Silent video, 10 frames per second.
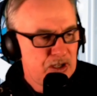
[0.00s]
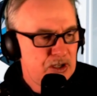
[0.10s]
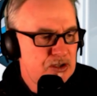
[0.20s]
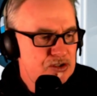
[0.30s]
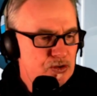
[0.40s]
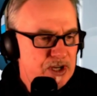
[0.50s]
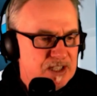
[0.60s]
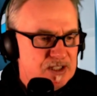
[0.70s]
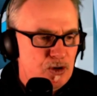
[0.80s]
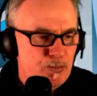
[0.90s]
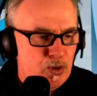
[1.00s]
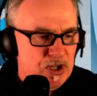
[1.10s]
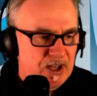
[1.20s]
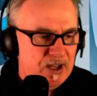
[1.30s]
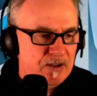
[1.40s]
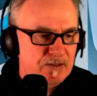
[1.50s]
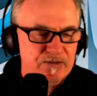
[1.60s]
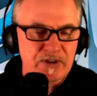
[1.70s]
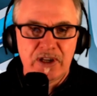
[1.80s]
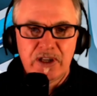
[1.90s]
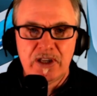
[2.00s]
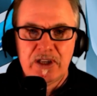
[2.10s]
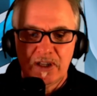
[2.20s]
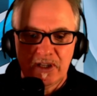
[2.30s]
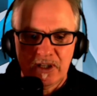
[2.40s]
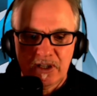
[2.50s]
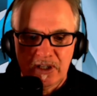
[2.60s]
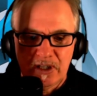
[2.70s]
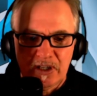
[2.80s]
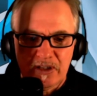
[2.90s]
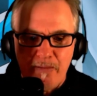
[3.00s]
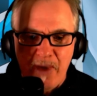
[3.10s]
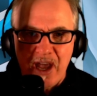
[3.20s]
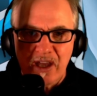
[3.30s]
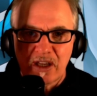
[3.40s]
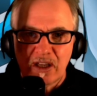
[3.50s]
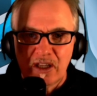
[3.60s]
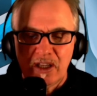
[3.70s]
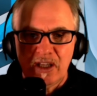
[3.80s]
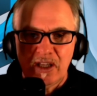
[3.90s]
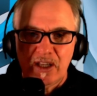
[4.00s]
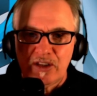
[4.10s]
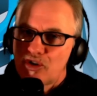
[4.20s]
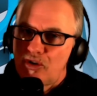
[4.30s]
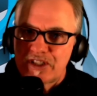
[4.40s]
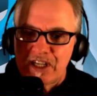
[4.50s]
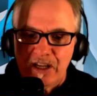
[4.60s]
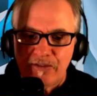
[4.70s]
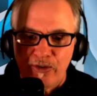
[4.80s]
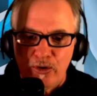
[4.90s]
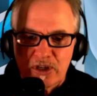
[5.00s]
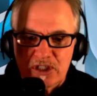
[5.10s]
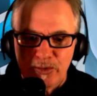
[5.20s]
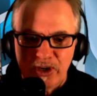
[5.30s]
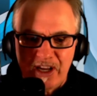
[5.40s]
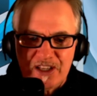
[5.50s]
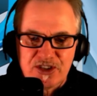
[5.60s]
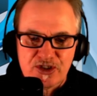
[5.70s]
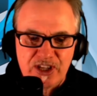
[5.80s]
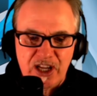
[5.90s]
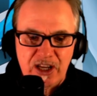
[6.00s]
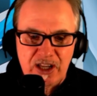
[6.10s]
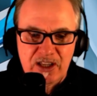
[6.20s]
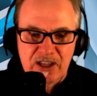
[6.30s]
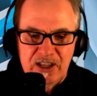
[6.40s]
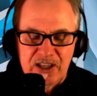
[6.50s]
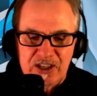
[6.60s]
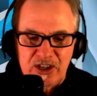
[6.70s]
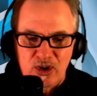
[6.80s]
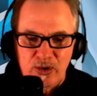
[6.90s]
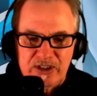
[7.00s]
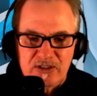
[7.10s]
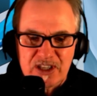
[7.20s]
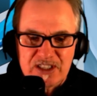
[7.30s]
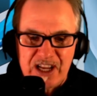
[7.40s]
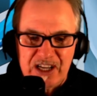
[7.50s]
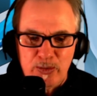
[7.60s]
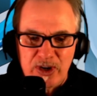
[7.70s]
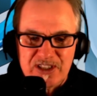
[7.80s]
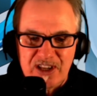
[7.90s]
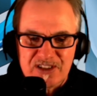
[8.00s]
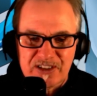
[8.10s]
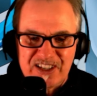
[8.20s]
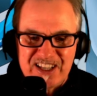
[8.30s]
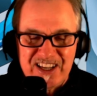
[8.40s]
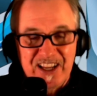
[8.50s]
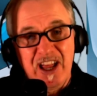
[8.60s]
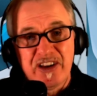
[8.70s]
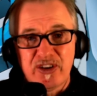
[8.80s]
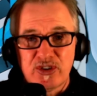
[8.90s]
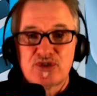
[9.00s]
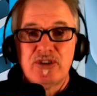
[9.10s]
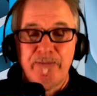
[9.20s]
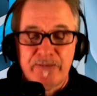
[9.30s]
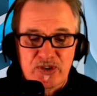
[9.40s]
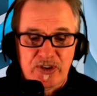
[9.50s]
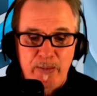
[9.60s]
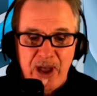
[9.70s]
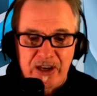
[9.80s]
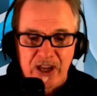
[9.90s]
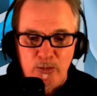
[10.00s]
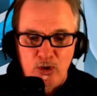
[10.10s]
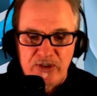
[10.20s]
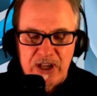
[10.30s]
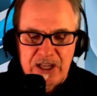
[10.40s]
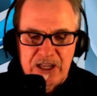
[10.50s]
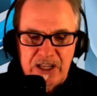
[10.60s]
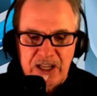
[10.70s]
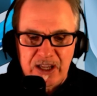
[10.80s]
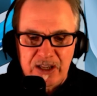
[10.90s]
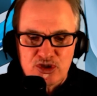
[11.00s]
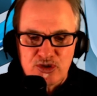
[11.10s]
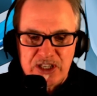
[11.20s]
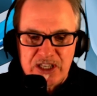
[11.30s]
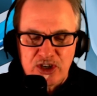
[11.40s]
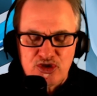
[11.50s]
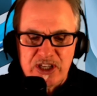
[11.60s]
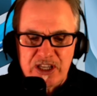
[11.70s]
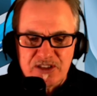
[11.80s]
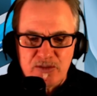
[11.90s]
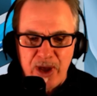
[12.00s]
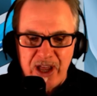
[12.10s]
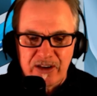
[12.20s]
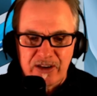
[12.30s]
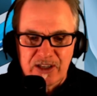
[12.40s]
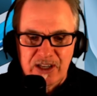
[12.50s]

So next up, we have The Meg. Jaws it ain't, folks, but it is entertaining. It does exactly what it says on the tin. Another Sunday matinee movie in 3D. The 3D isn't bad in it.